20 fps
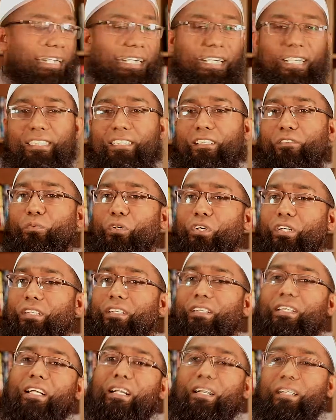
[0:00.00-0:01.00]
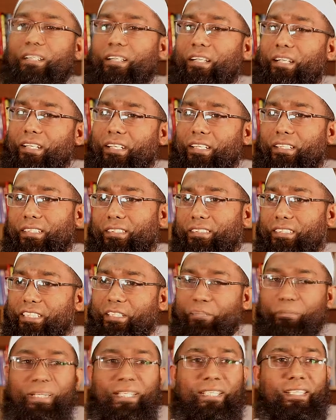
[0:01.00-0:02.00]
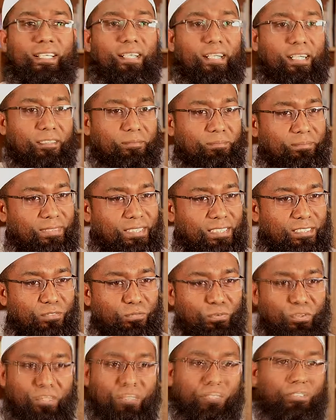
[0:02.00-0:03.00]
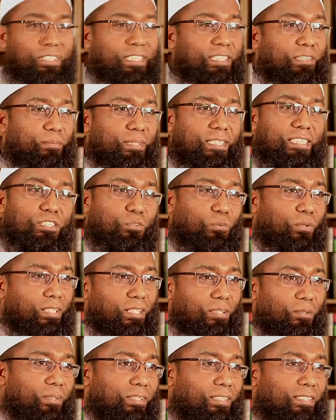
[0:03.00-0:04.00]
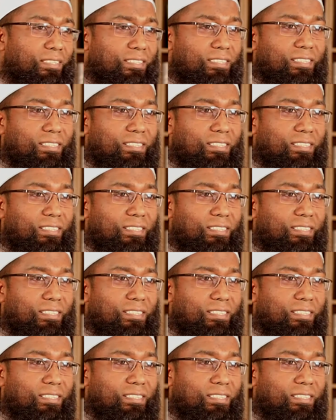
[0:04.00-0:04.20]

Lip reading: and the boy or girl remain calm for 20 minutes, 1 hour.